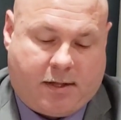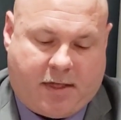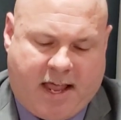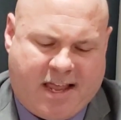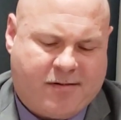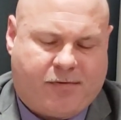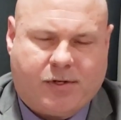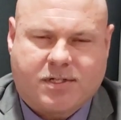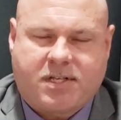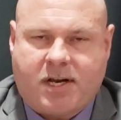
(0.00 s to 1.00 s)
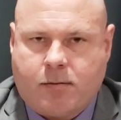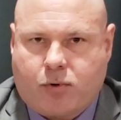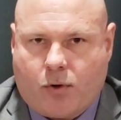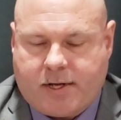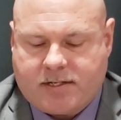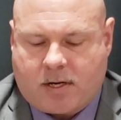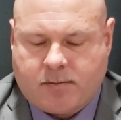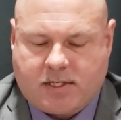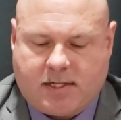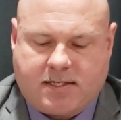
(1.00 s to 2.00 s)
the handful of city employees
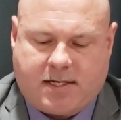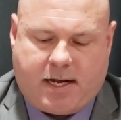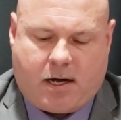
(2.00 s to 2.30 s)
coming to the city